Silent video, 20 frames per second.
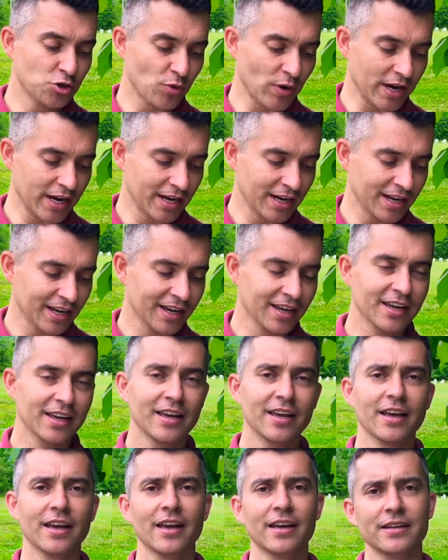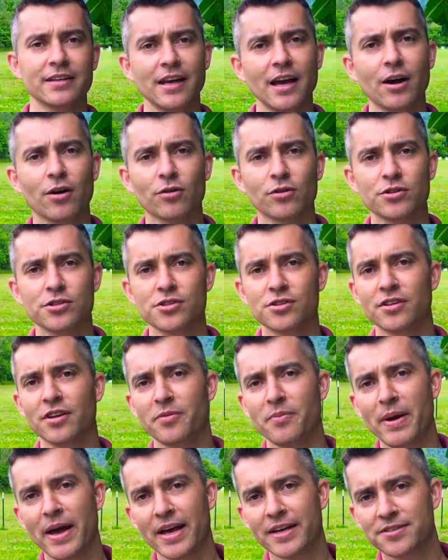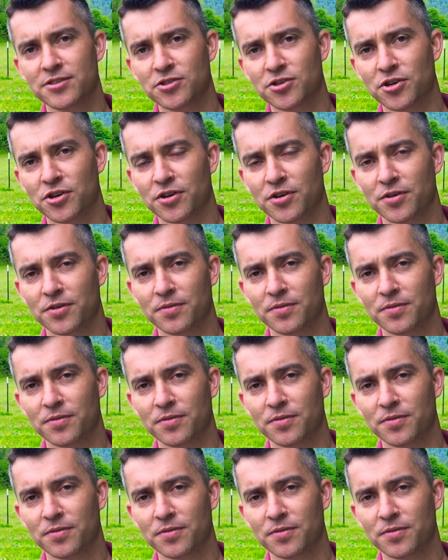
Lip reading: drink and go to their master.